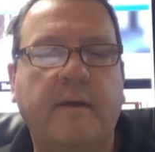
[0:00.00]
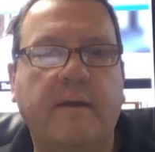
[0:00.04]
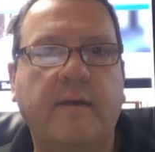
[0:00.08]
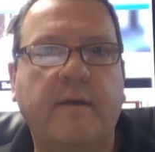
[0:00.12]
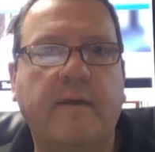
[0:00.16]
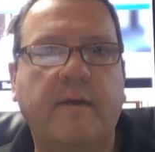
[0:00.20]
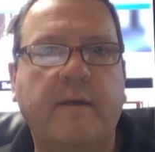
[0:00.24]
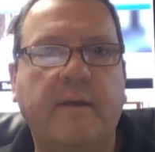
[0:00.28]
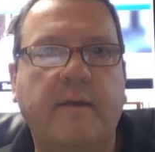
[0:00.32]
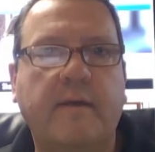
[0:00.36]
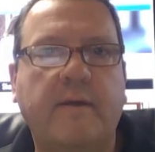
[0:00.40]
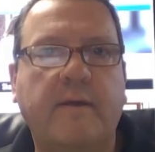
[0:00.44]

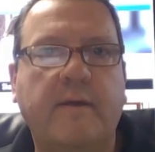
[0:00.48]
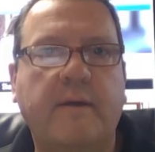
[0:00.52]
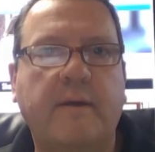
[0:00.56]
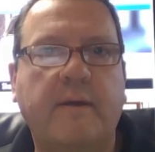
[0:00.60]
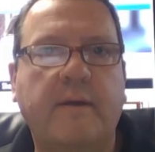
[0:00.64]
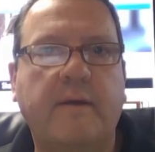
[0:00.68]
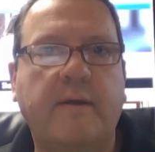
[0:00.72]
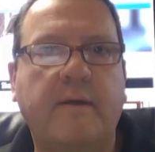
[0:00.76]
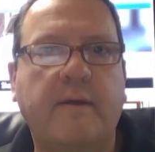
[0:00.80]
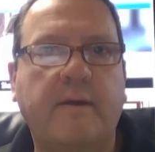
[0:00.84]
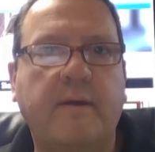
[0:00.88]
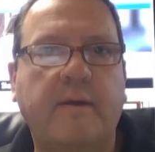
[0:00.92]

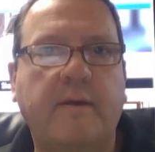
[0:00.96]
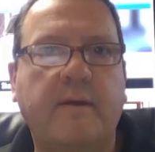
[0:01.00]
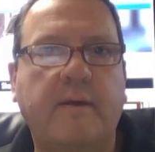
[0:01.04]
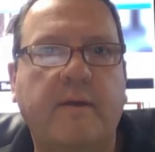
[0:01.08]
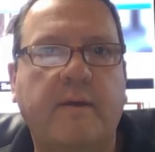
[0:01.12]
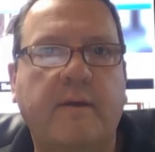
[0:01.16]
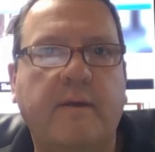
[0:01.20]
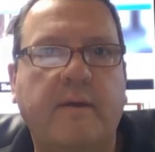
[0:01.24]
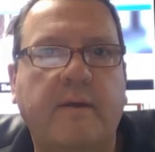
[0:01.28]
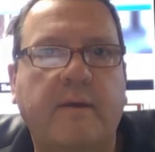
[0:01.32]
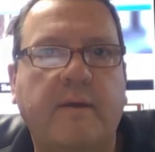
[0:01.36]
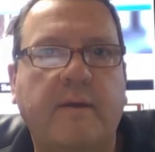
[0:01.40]

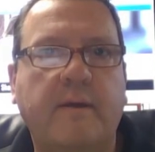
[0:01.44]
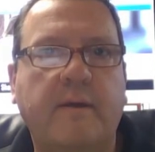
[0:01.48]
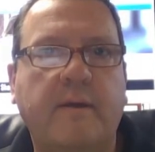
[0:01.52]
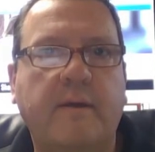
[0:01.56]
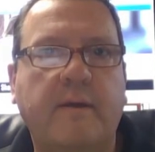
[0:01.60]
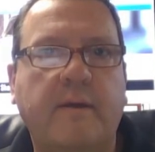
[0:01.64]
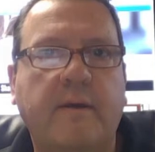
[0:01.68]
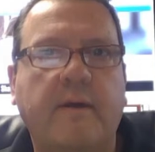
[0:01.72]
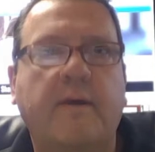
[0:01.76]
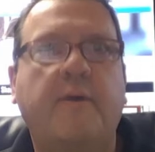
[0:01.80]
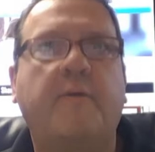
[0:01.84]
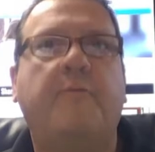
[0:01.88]

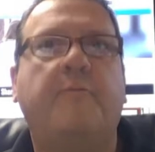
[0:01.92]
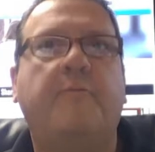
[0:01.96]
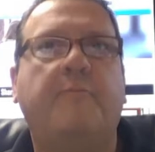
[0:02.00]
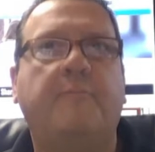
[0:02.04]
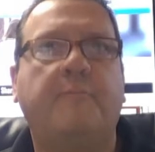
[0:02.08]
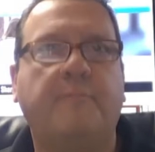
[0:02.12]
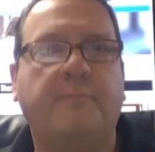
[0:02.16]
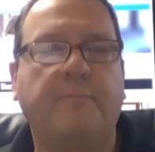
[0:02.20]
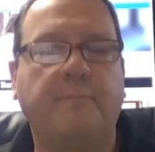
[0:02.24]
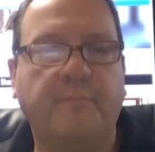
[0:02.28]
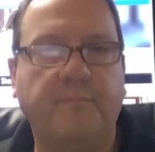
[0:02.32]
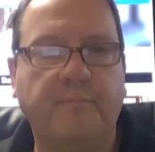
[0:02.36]

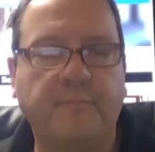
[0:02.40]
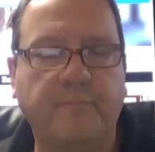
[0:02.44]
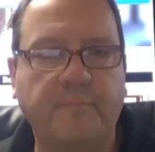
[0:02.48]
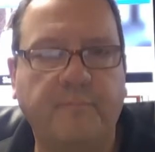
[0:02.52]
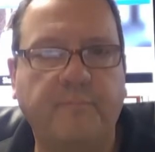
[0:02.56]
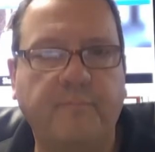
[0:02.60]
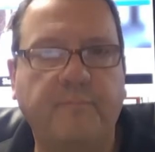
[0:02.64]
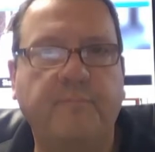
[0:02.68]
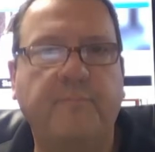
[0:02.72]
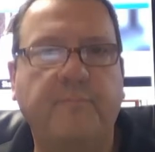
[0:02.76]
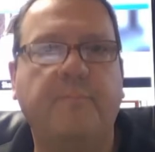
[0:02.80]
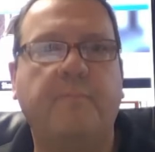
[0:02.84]

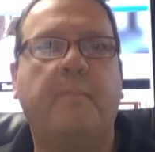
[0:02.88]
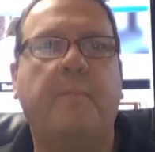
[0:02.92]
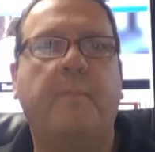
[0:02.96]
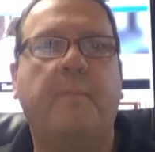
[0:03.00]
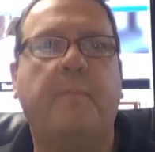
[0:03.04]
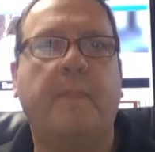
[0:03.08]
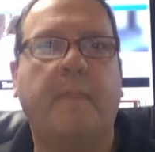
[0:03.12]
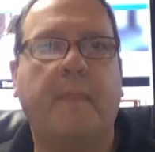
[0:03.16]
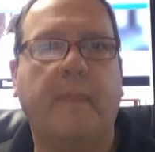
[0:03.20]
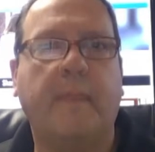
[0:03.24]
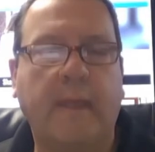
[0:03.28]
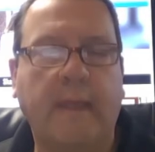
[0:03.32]

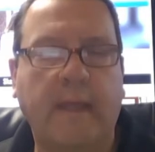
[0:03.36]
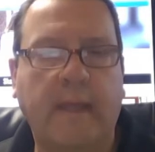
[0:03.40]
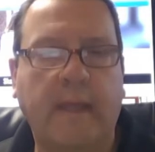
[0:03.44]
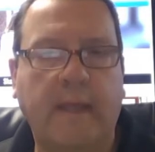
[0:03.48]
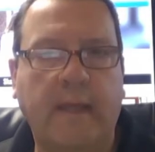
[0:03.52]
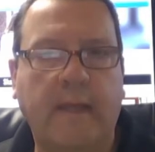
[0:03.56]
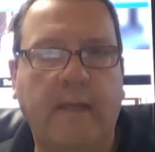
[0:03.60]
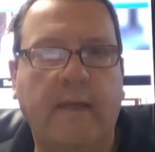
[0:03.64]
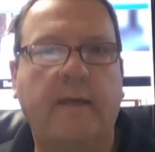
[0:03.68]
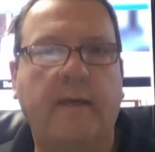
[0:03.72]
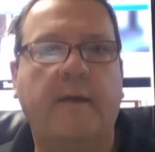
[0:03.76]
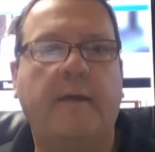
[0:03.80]

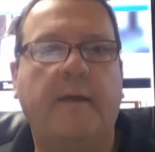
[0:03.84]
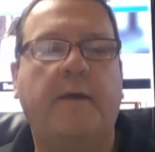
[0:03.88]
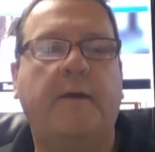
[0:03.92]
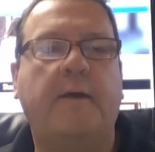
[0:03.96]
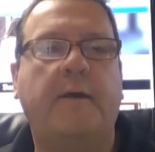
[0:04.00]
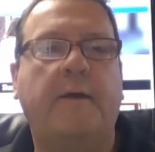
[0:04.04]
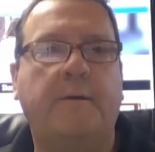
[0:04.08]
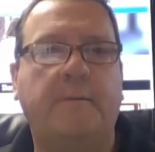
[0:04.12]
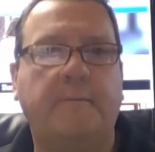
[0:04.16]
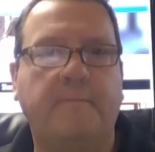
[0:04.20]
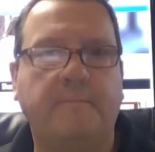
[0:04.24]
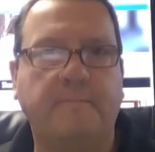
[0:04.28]

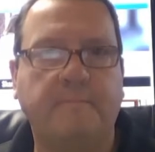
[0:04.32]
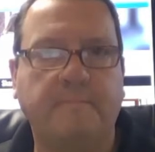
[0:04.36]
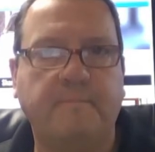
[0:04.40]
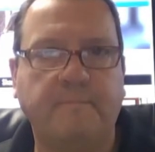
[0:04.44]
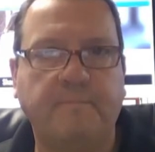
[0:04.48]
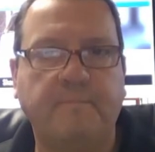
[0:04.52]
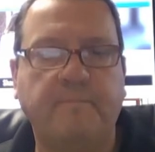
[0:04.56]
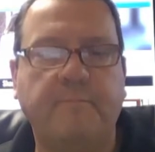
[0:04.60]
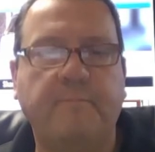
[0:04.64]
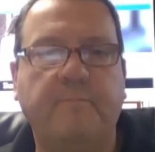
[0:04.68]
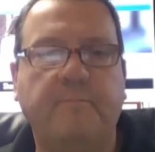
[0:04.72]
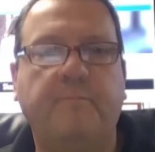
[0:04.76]

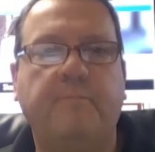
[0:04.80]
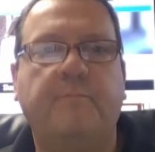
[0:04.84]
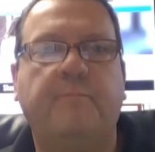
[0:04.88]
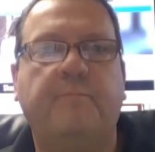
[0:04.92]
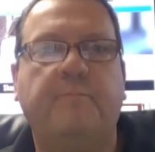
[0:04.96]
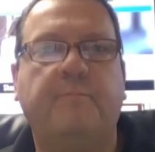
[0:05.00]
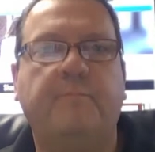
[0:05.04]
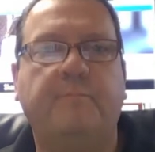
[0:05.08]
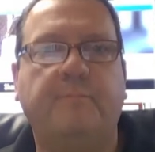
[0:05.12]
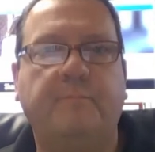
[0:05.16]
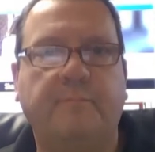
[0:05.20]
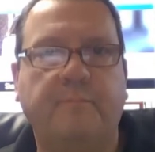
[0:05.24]

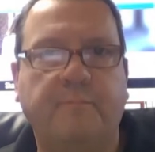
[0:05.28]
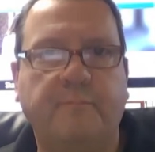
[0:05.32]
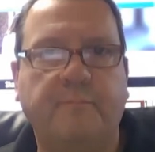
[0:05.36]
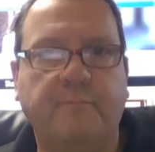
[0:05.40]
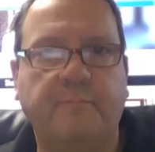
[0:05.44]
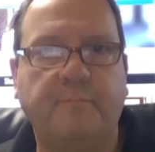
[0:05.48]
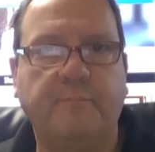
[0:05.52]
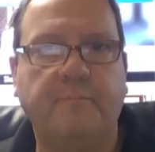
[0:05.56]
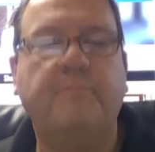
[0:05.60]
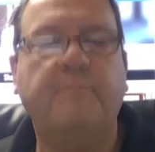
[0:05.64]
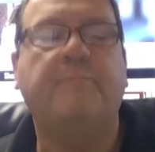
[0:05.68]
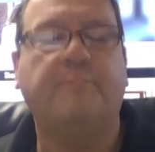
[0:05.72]

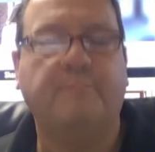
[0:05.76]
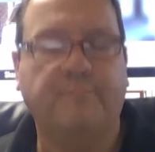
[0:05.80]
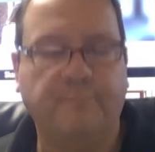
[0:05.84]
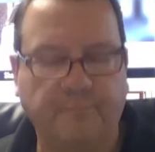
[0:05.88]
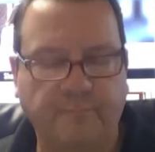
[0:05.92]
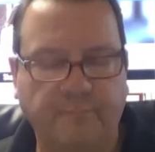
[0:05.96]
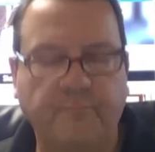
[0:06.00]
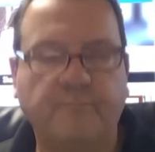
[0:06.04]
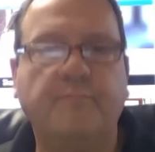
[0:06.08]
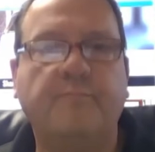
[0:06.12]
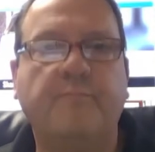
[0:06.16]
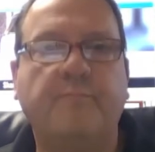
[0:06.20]

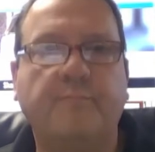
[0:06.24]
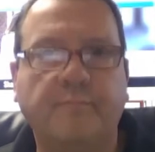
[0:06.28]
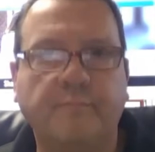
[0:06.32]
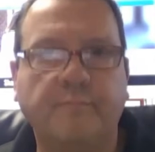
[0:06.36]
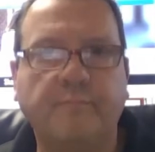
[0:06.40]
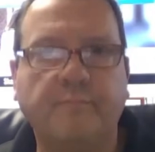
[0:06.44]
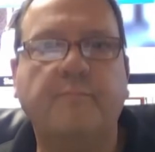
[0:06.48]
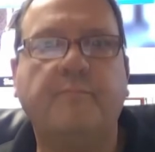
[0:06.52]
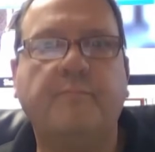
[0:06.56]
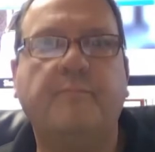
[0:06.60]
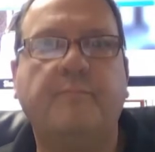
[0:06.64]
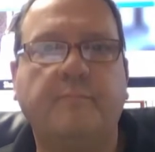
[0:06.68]

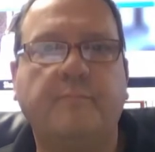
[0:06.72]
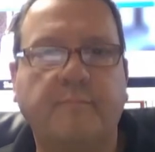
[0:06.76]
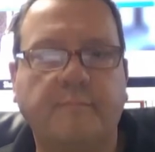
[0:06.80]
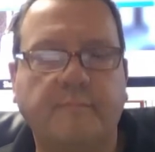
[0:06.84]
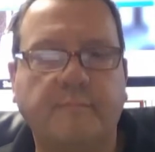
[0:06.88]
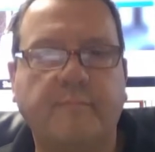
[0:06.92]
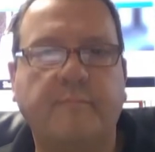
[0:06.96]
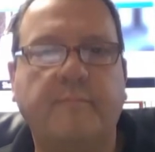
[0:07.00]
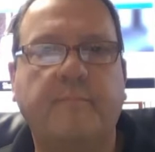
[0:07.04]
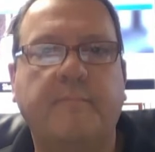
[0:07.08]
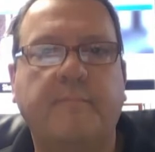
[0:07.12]
[no speech]